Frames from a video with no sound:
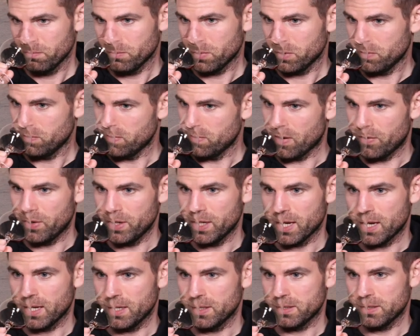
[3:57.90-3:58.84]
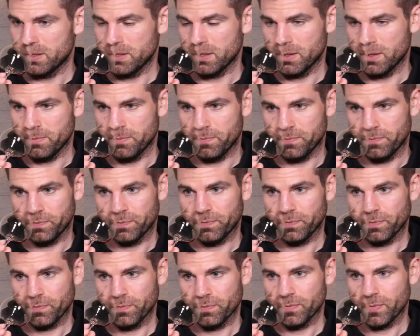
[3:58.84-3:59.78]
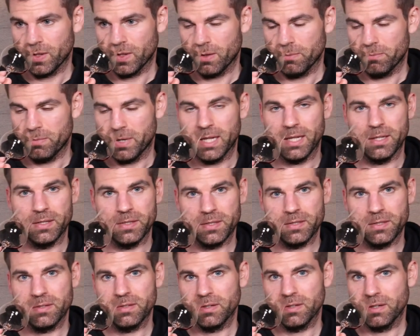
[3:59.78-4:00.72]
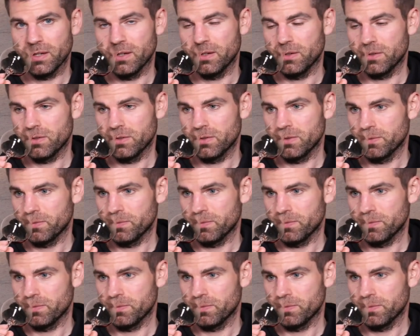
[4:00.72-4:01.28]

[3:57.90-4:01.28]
but very nice, balanced and